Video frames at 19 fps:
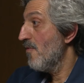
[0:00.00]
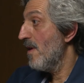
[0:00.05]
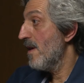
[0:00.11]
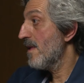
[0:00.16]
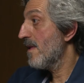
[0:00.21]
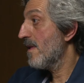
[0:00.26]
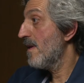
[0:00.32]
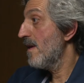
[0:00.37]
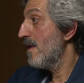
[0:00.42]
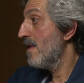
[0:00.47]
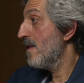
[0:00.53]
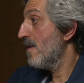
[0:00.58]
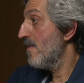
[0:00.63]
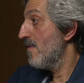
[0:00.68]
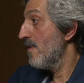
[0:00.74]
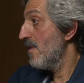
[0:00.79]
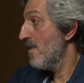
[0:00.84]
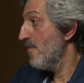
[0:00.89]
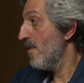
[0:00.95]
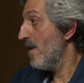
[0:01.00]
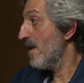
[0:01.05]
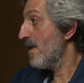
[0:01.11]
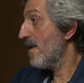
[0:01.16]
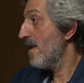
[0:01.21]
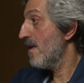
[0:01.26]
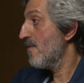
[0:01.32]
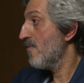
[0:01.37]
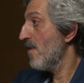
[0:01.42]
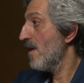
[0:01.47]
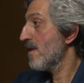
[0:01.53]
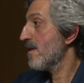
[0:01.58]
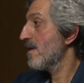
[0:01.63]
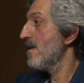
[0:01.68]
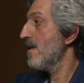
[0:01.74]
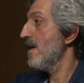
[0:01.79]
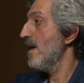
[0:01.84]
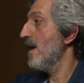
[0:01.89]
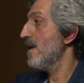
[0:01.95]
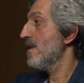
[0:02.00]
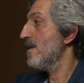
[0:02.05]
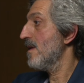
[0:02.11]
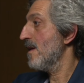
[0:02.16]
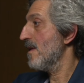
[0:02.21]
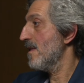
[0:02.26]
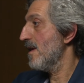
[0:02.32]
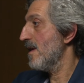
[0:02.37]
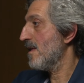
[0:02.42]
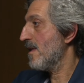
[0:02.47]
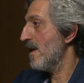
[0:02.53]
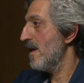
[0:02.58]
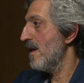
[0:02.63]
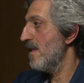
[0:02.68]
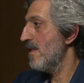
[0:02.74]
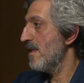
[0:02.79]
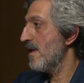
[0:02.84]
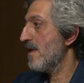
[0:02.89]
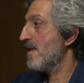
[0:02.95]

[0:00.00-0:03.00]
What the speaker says: once it was created, let's say in the